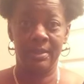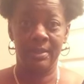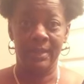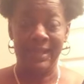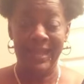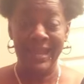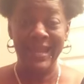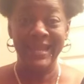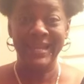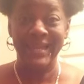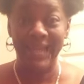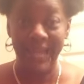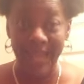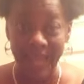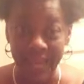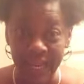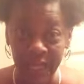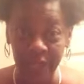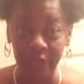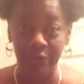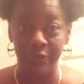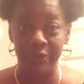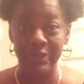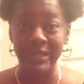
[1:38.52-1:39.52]
and
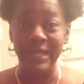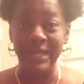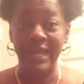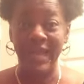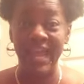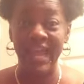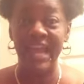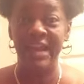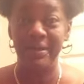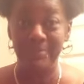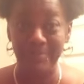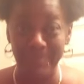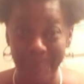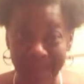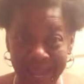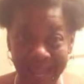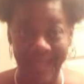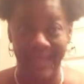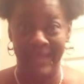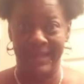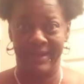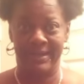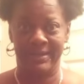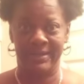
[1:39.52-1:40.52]
angry and
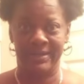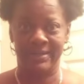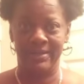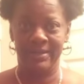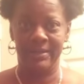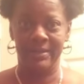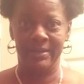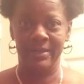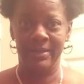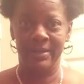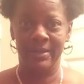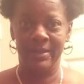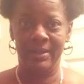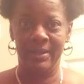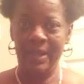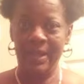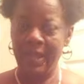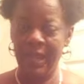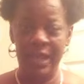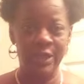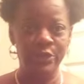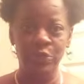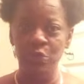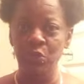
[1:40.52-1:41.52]
mad.
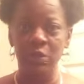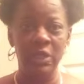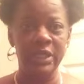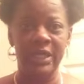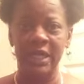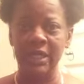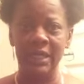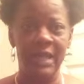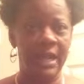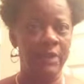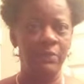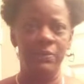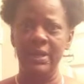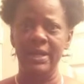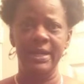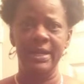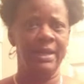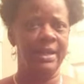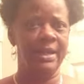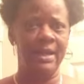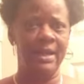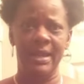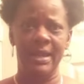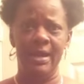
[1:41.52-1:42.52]
And you looking like, what the
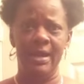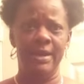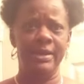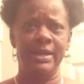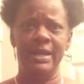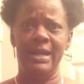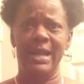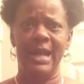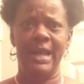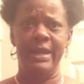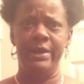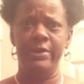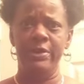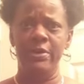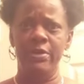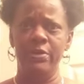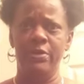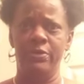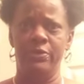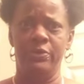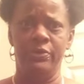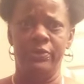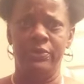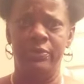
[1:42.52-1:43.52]
hell did I
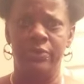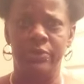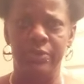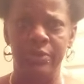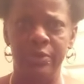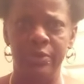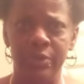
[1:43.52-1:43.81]
do?